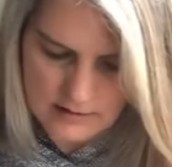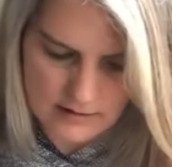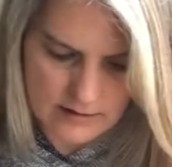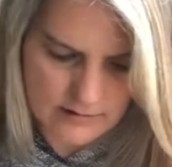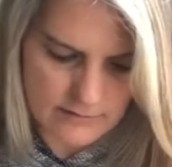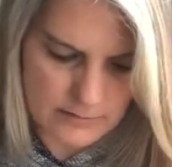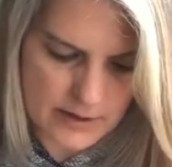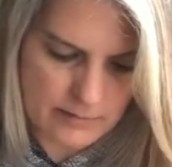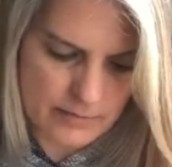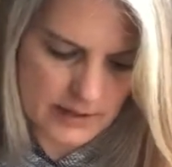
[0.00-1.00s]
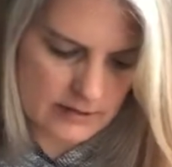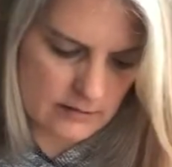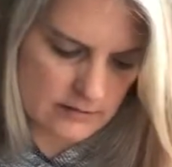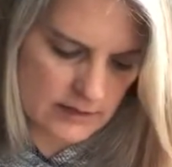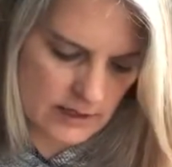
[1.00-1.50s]
of
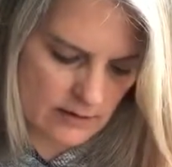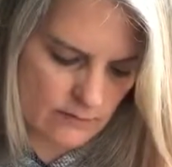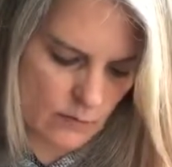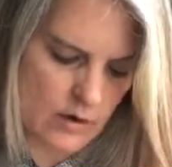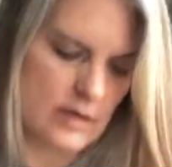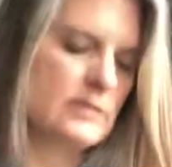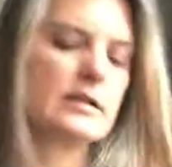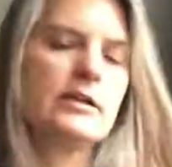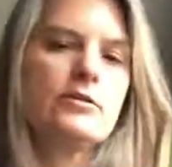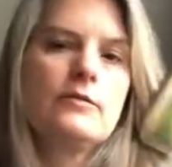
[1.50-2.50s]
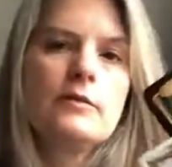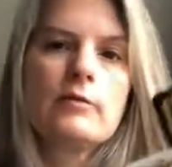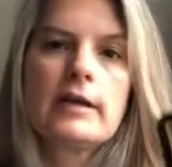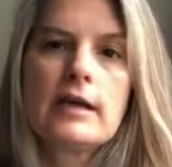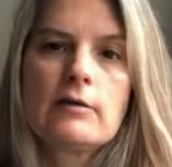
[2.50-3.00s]
Pentacles, King of Wands, and I do feel
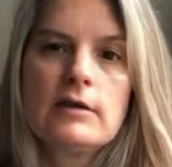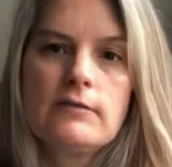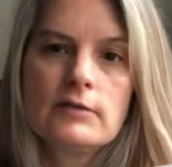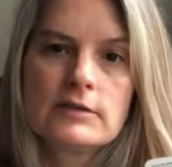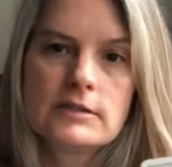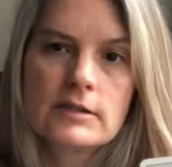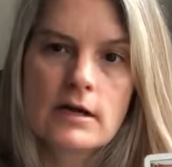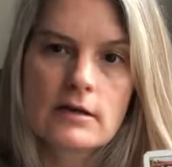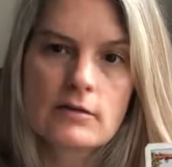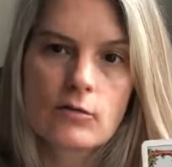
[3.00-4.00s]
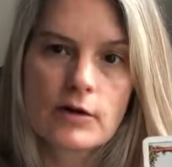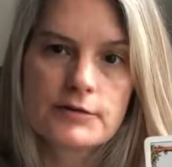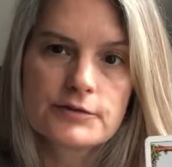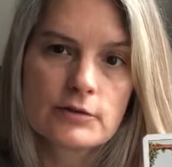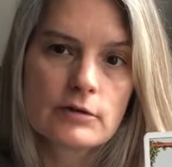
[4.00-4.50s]
right now he feels stuck or
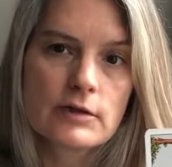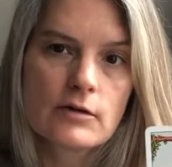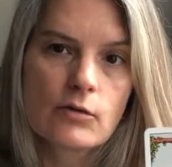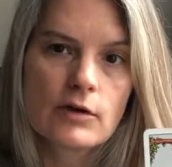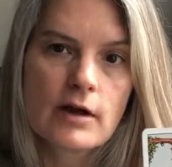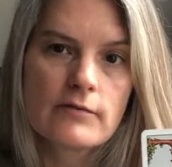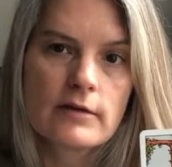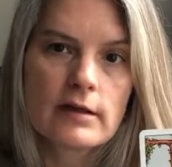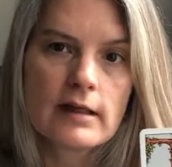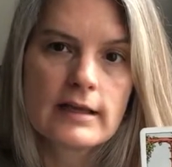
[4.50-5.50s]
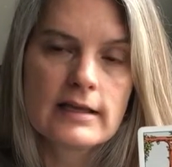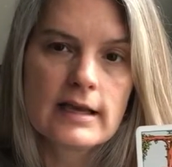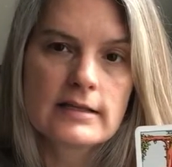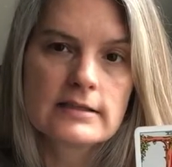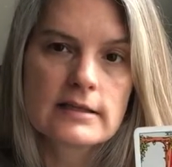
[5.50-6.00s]
uncertain or not feeling like he
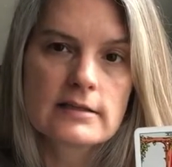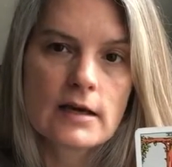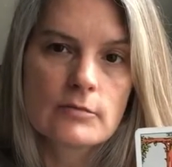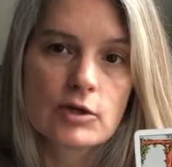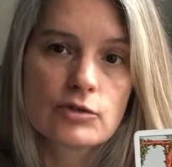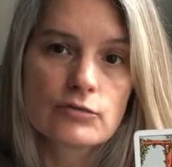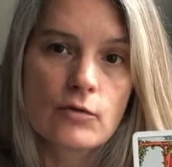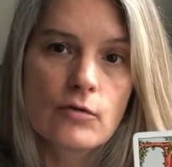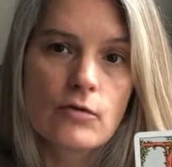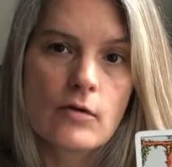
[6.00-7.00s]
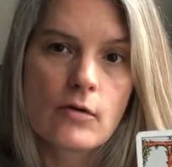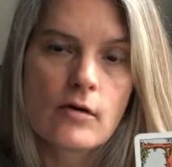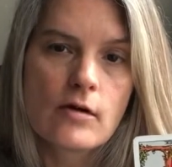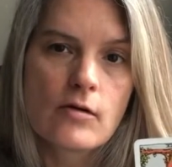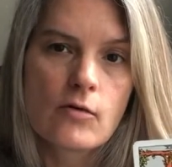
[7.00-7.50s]
has um, control
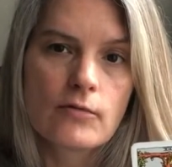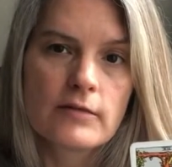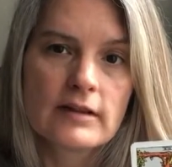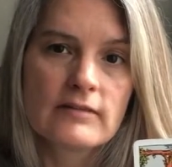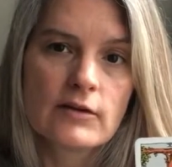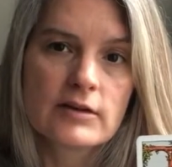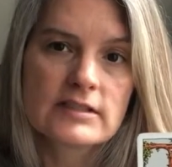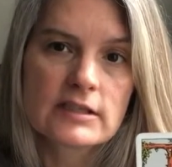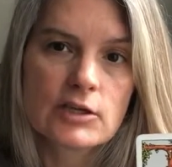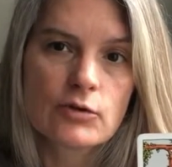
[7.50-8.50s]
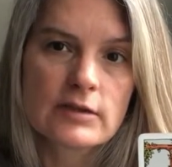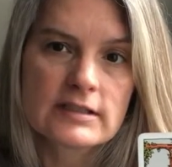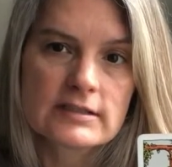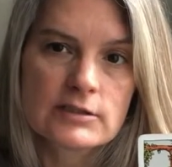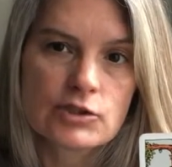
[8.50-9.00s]
or feeling very secure in
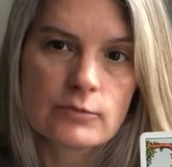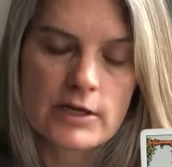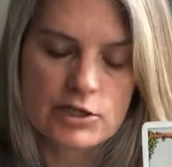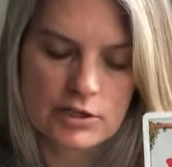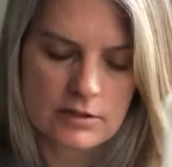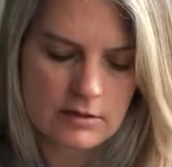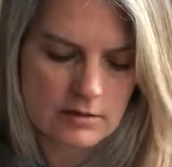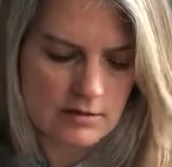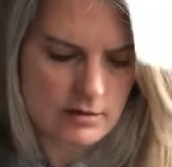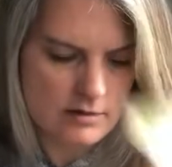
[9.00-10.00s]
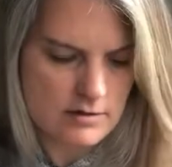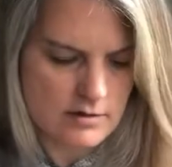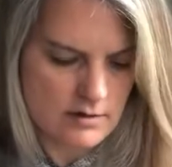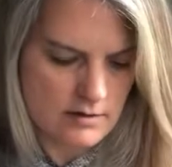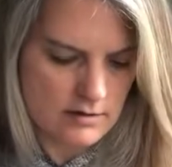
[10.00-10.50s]
the situation.
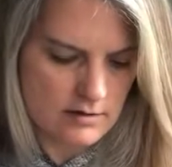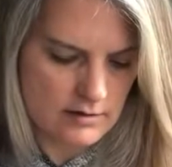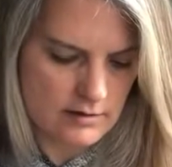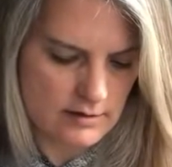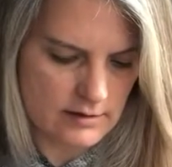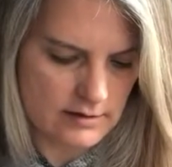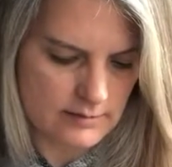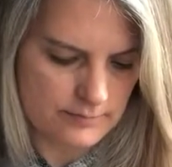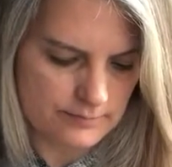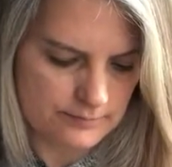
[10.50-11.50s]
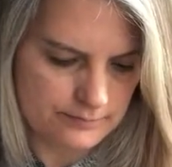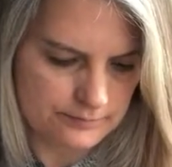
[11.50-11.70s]
Um,